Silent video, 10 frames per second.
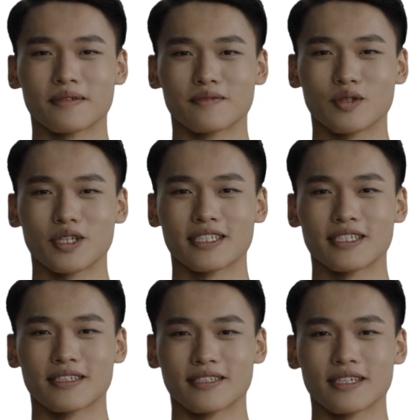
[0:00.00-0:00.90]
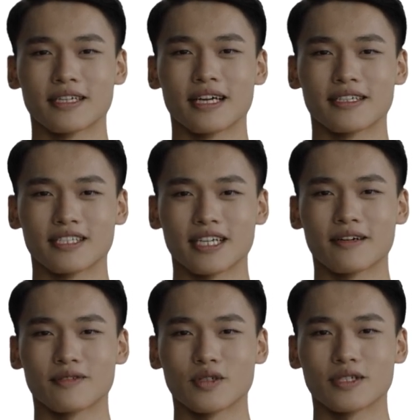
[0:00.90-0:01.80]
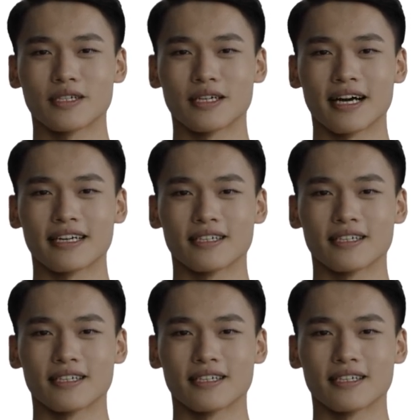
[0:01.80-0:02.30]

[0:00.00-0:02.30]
For instance, instead of using the less